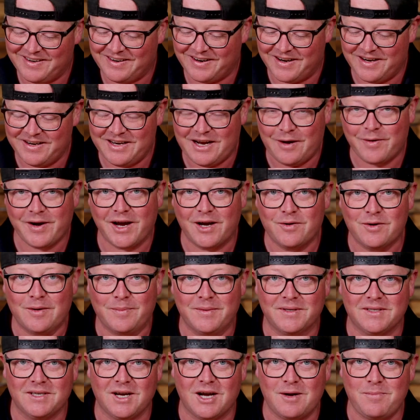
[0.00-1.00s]
Alright, now we got to rub
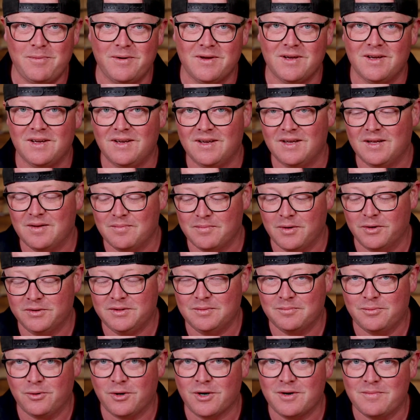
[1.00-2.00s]
the top. Most
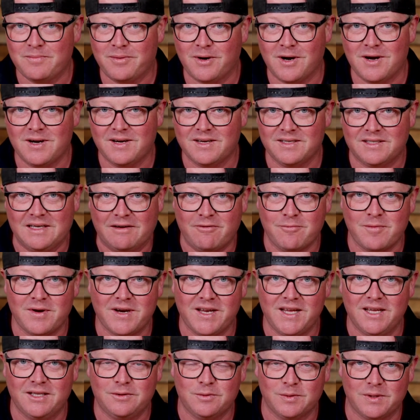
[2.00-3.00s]
important part, because
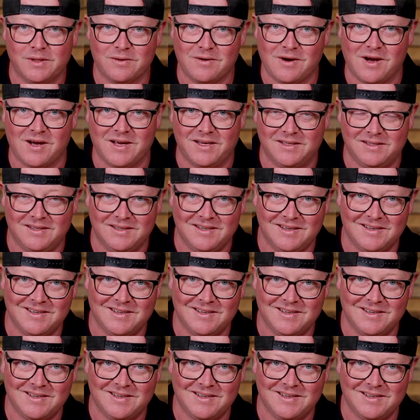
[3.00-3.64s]
everybody eats with their eyes.